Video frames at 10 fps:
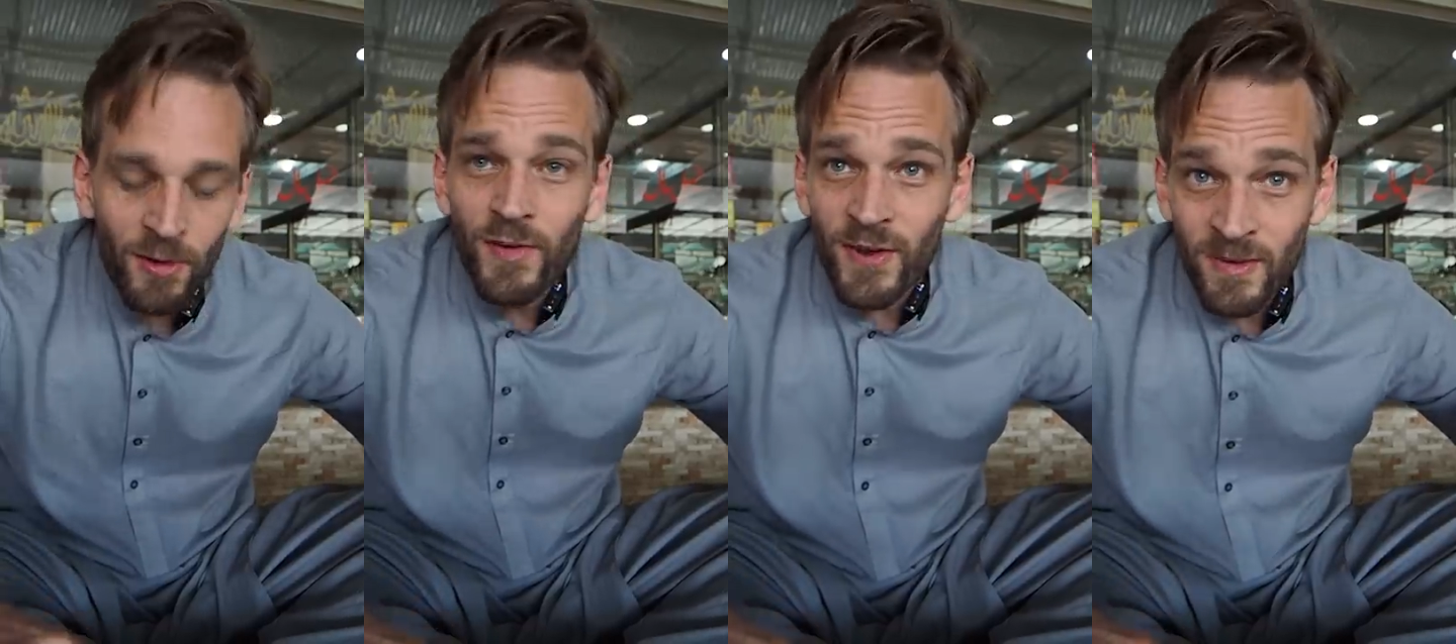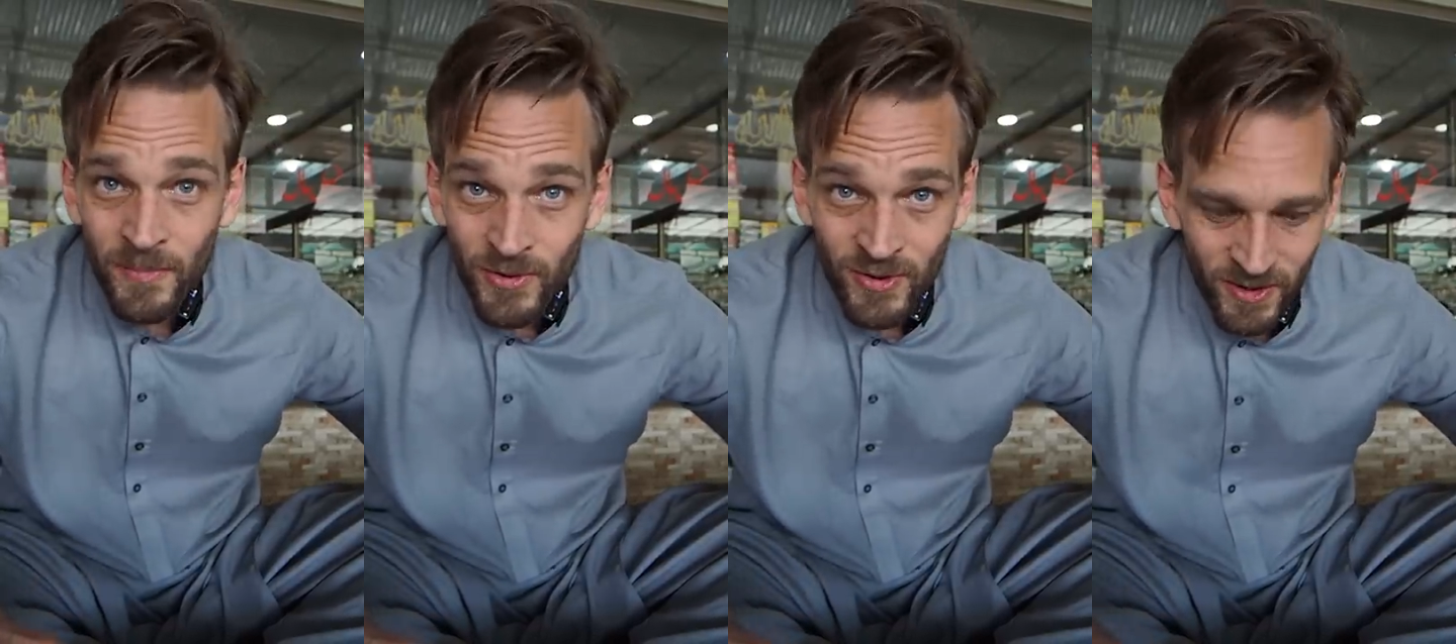know
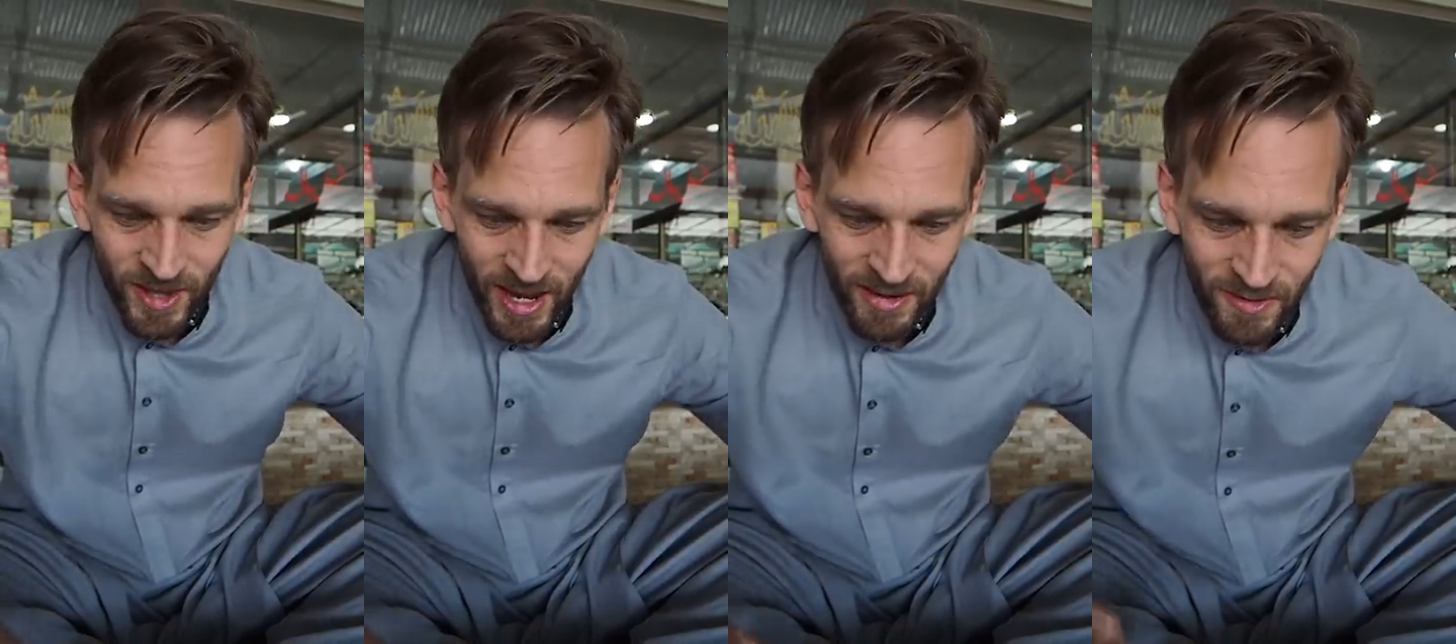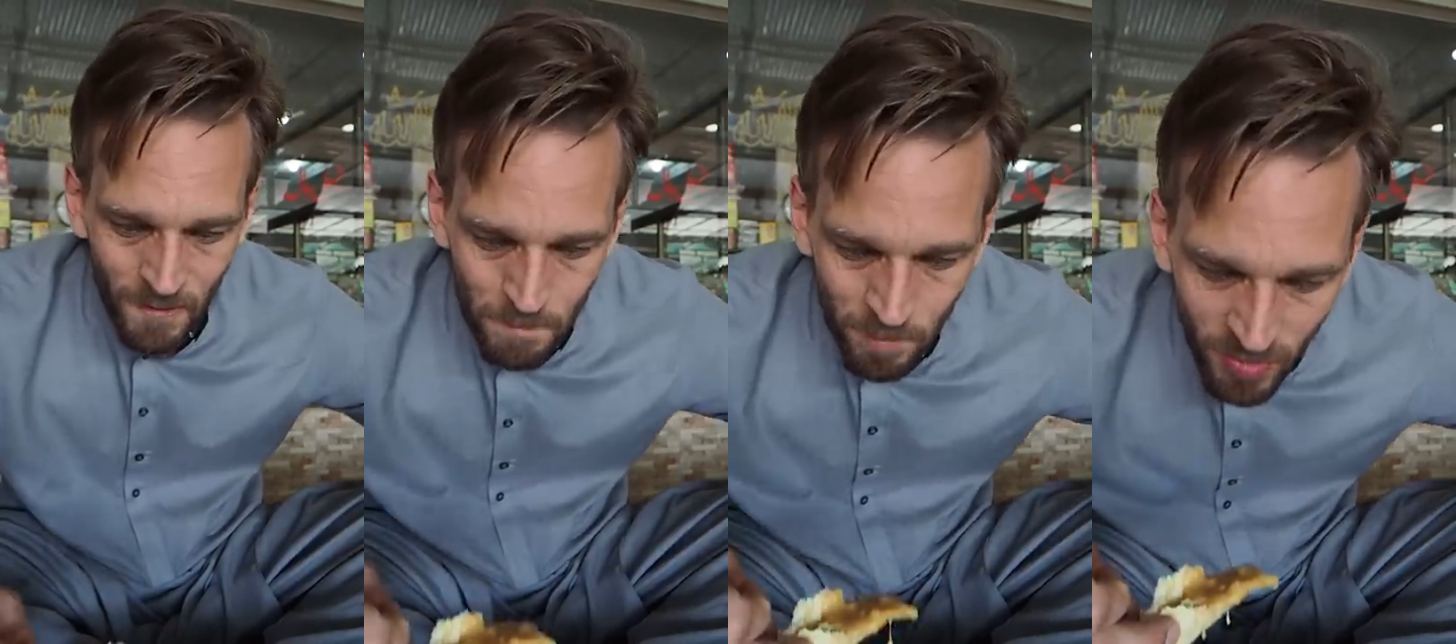vegetables could taste
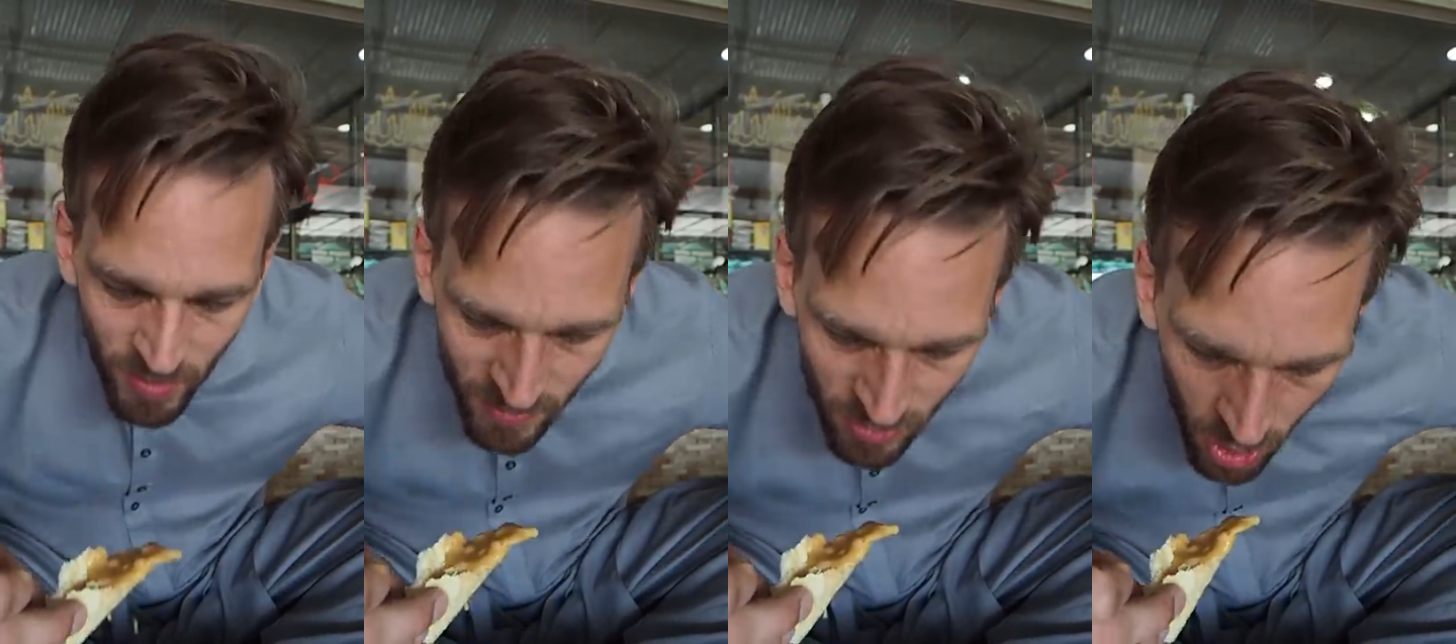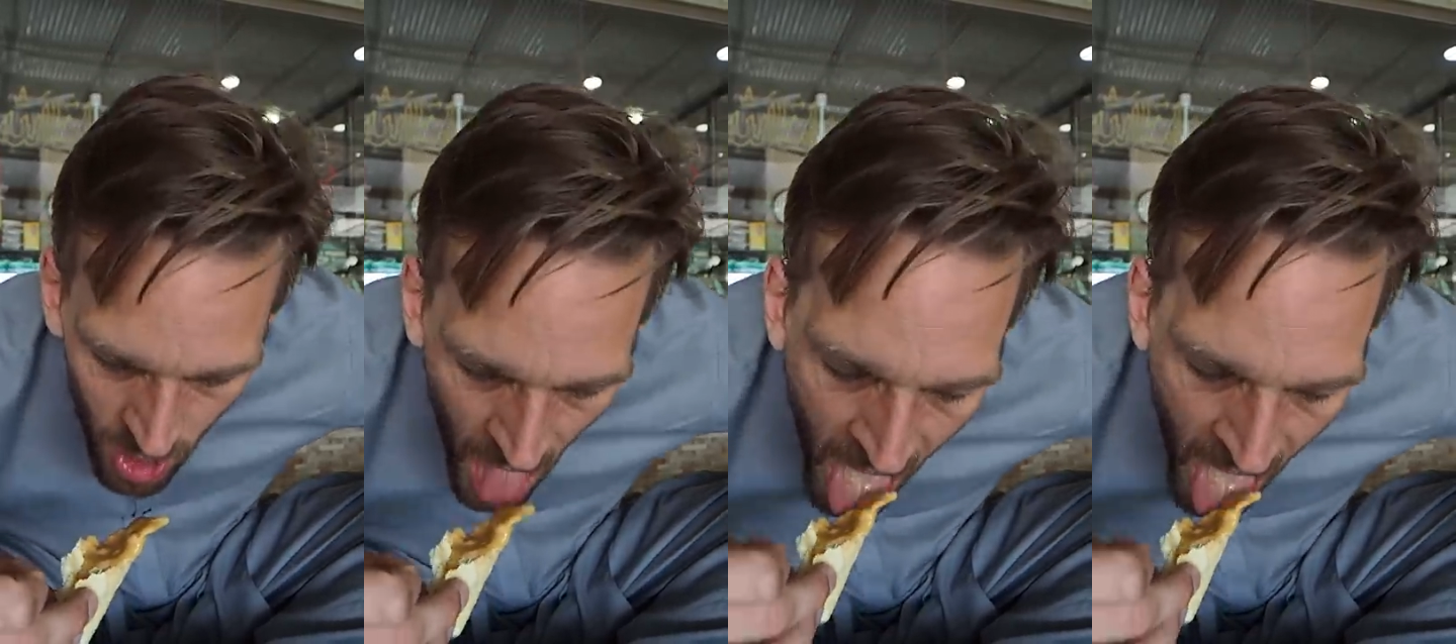this good.